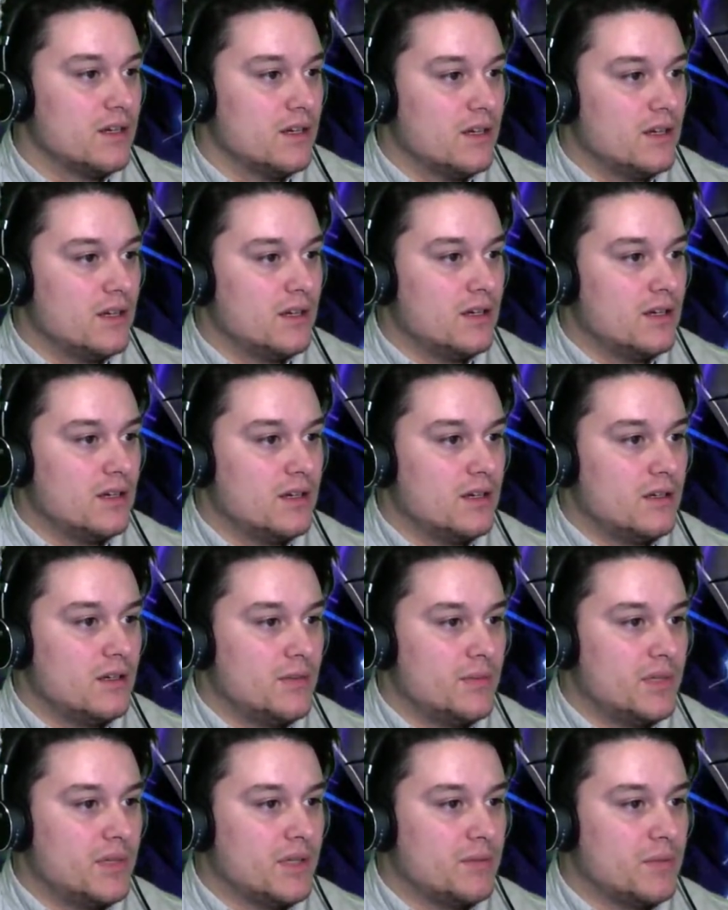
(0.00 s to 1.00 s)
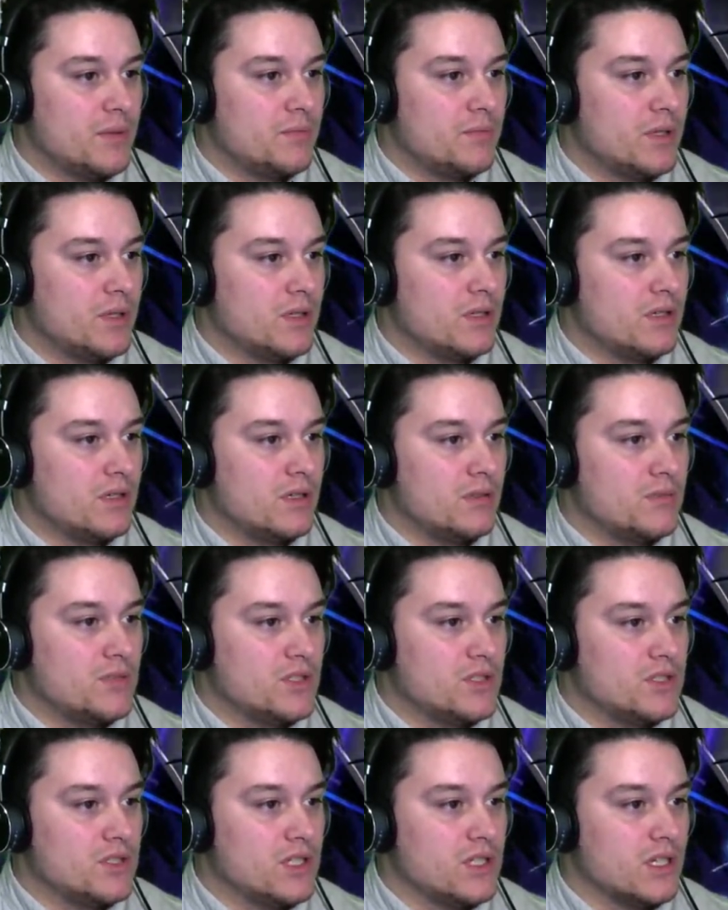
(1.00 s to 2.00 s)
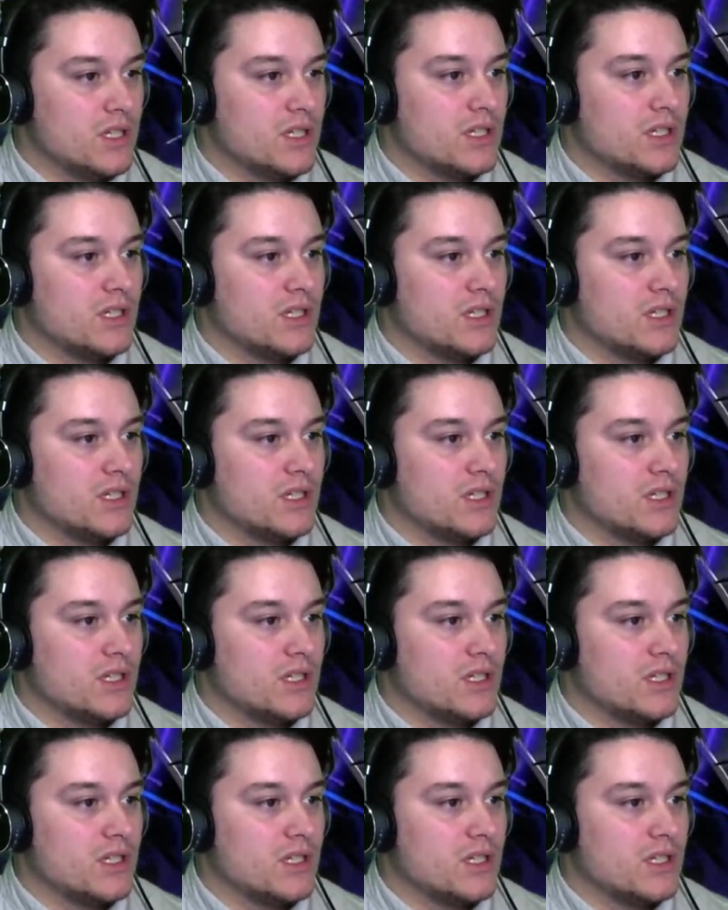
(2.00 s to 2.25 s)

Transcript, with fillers: Uh, let me just check.